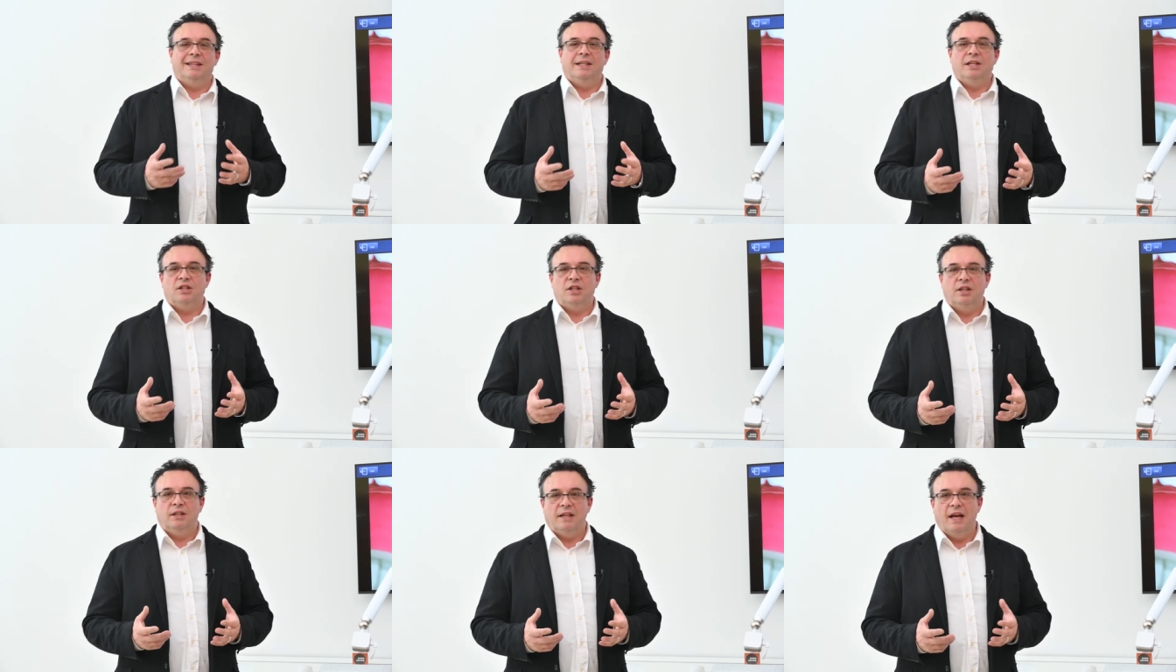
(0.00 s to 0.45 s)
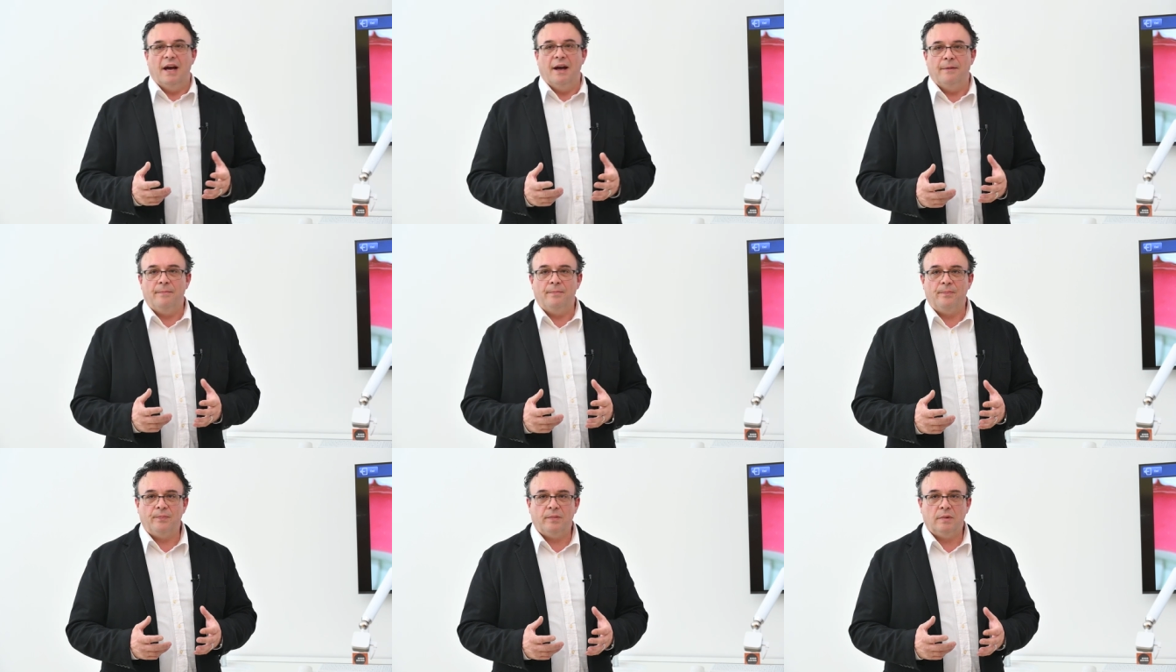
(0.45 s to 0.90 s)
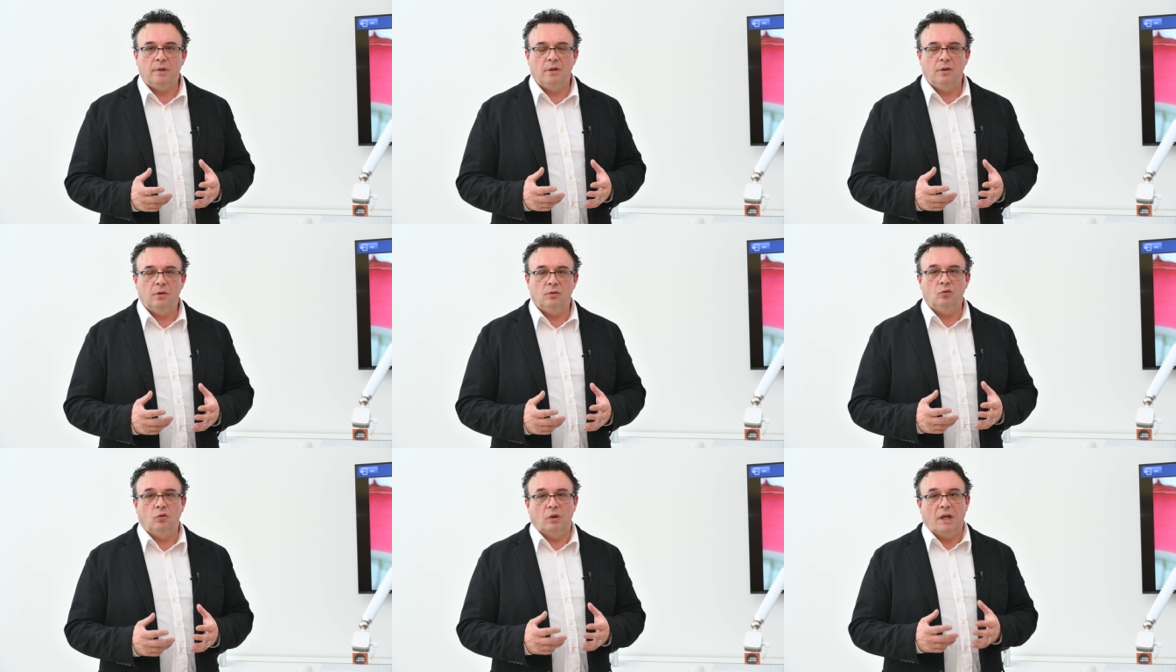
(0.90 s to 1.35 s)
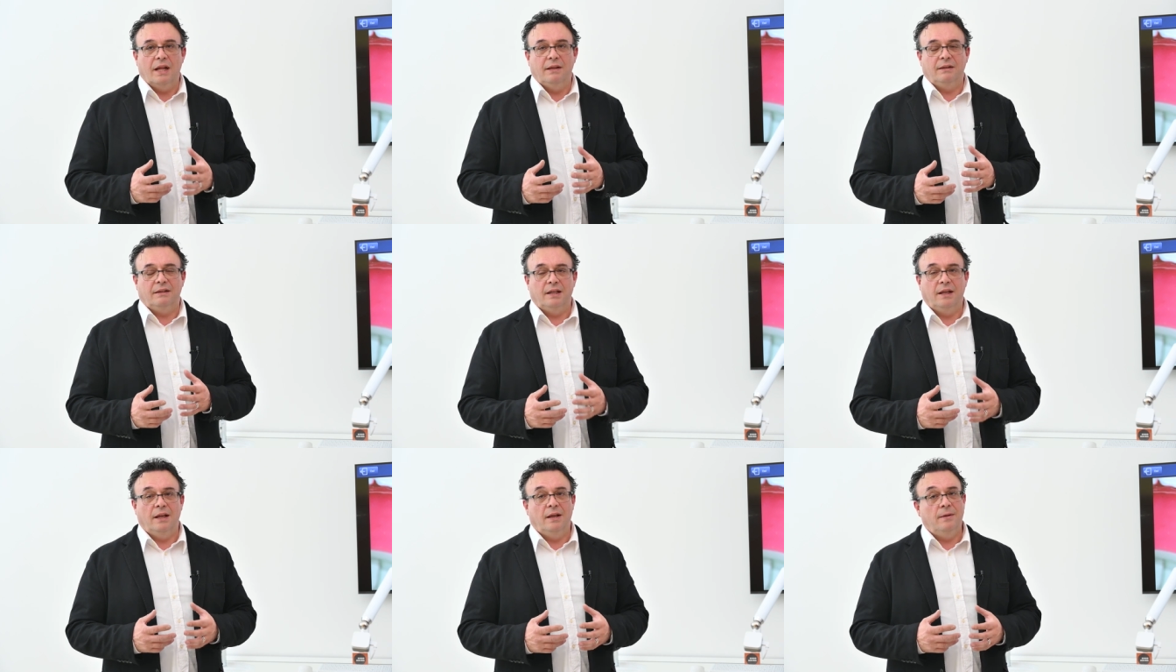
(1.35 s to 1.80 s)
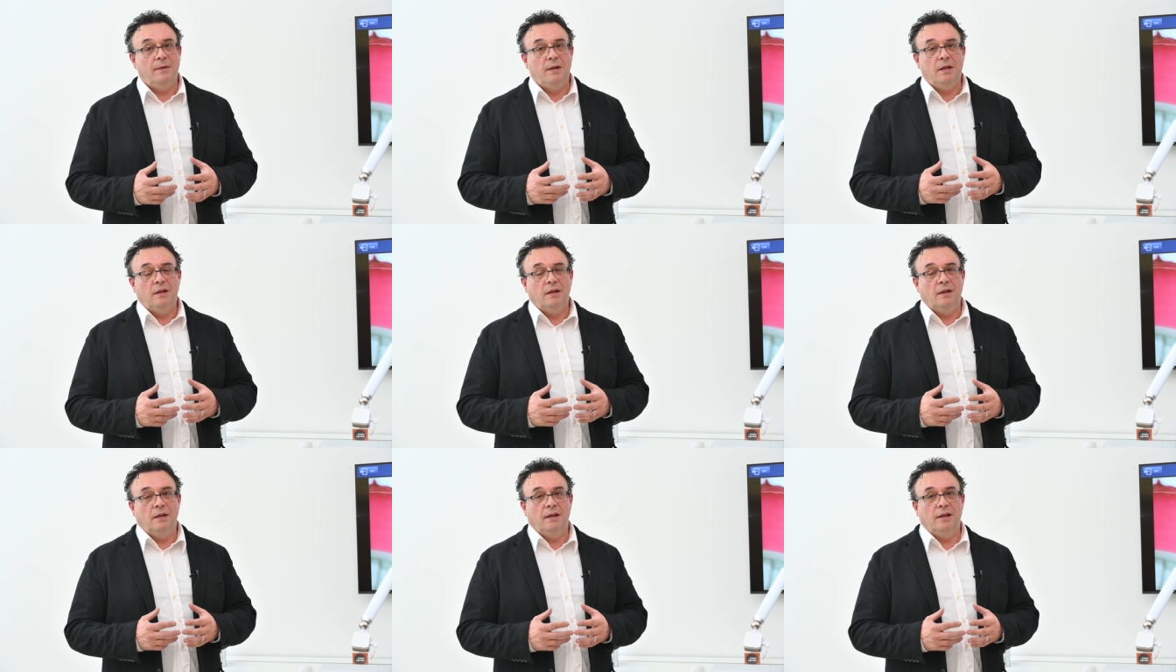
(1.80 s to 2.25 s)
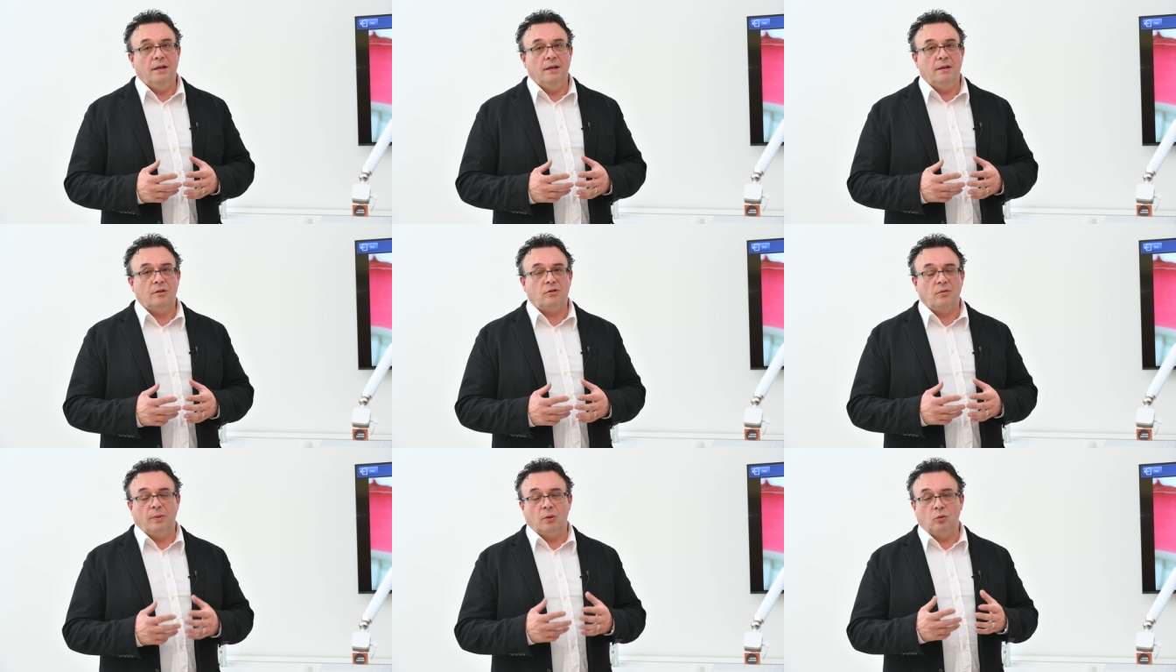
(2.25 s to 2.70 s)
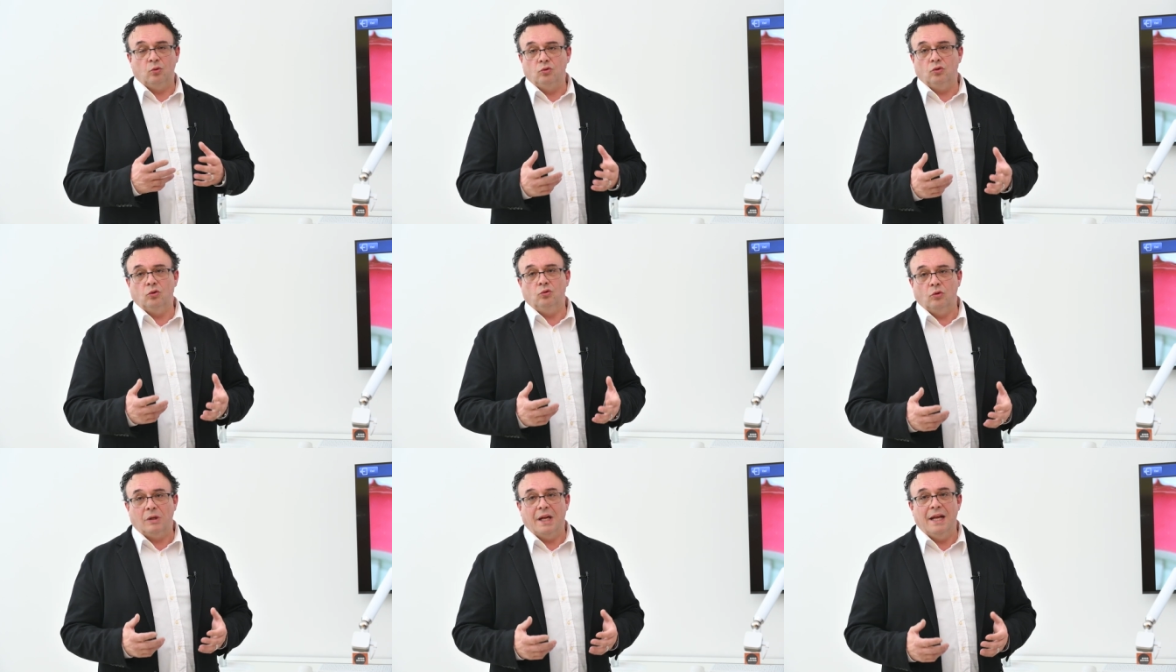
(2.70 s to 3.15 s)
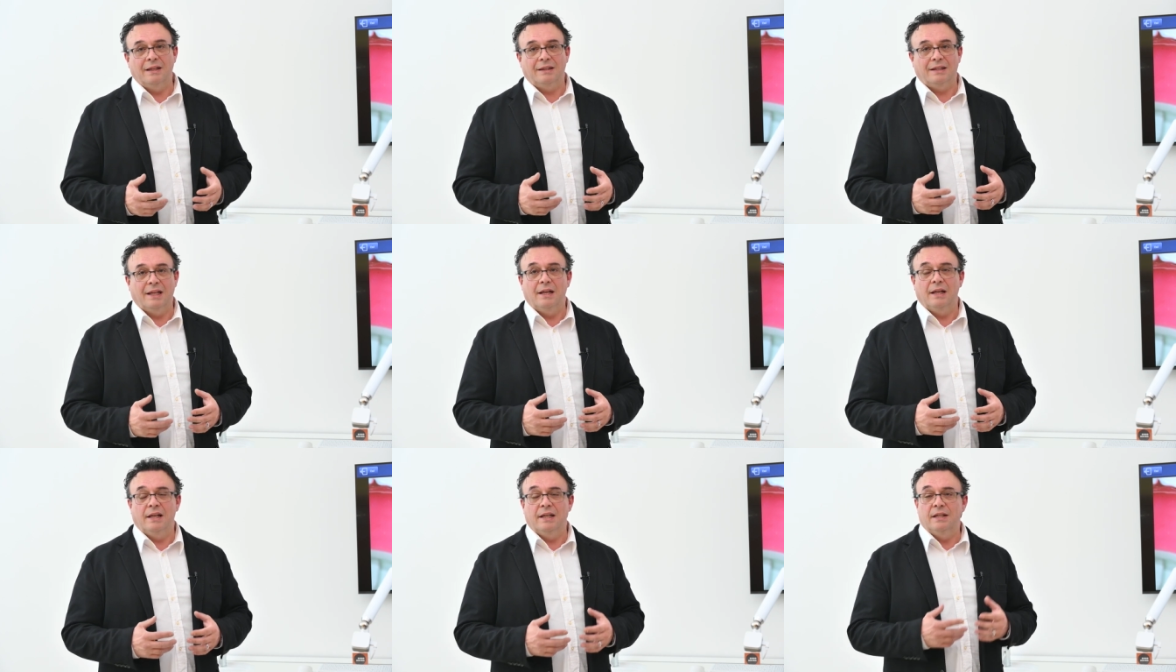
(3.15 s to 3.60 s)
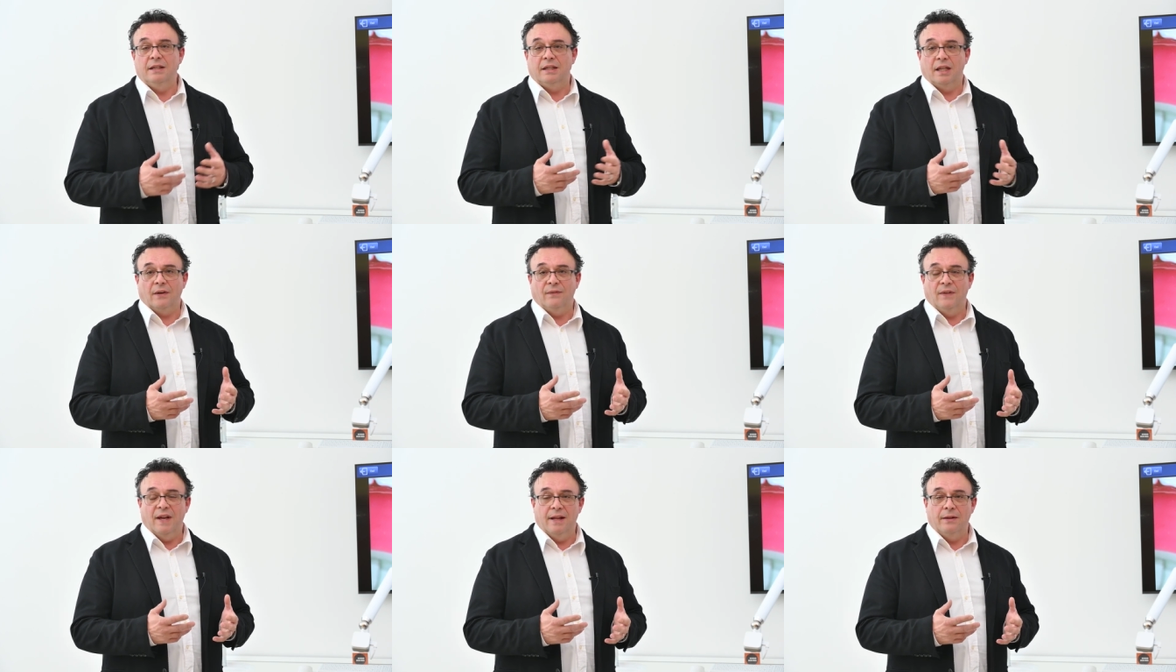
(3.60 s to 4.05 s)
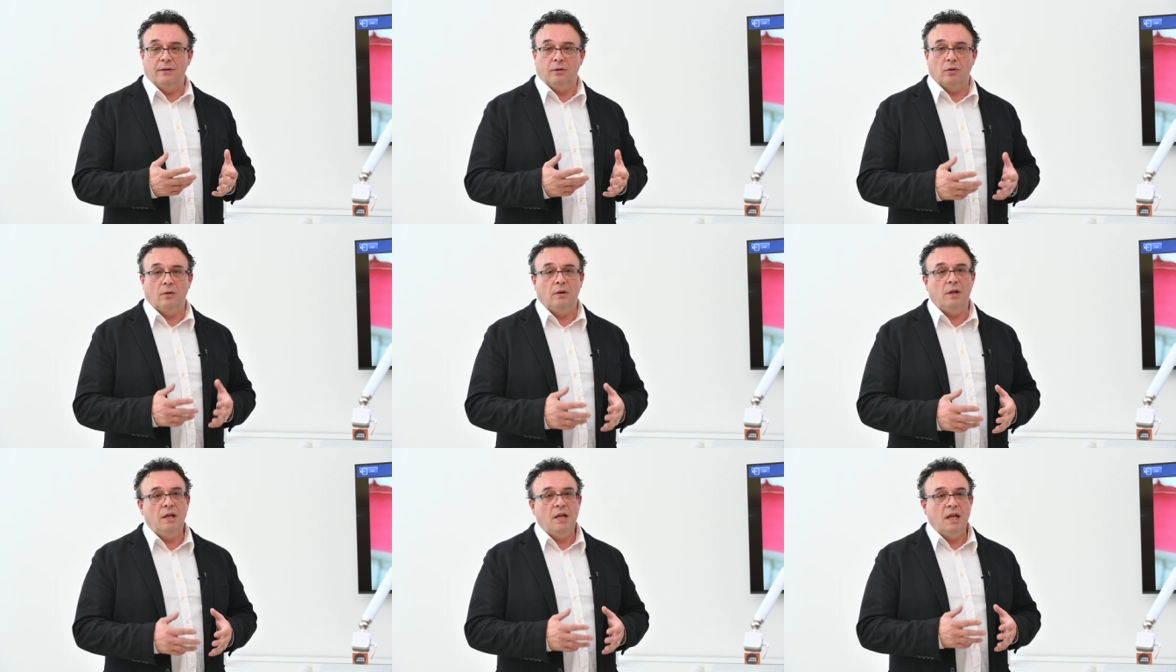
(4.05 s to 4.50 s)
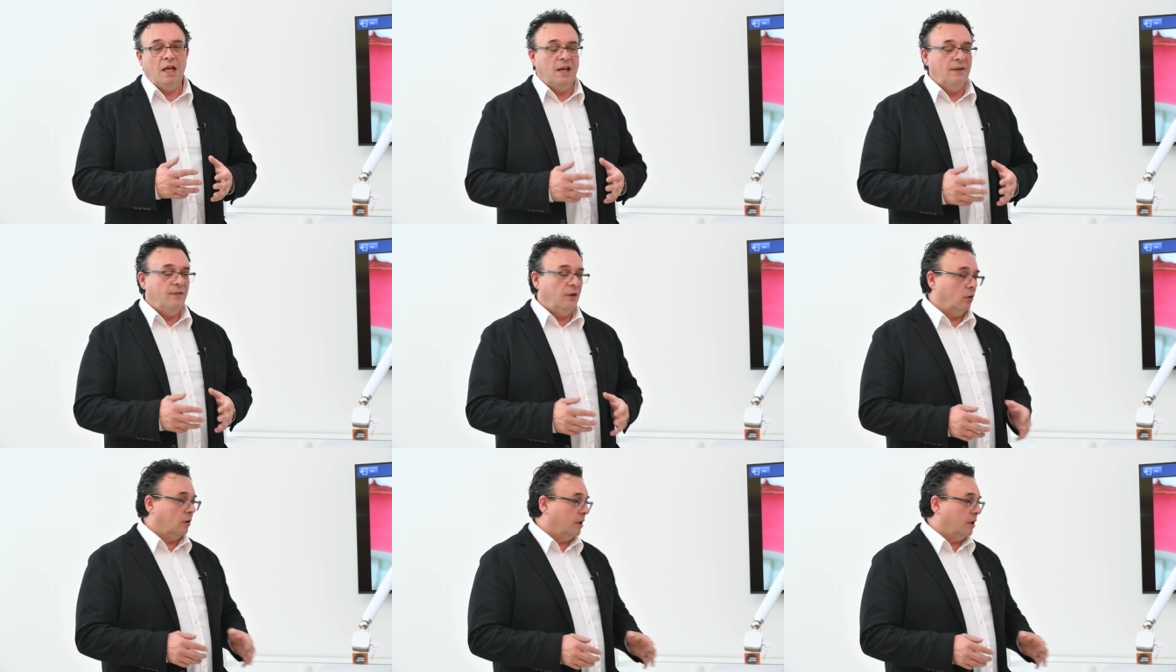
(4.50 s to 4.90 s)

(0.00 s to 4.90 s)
above all during eh, an intervention. Eh,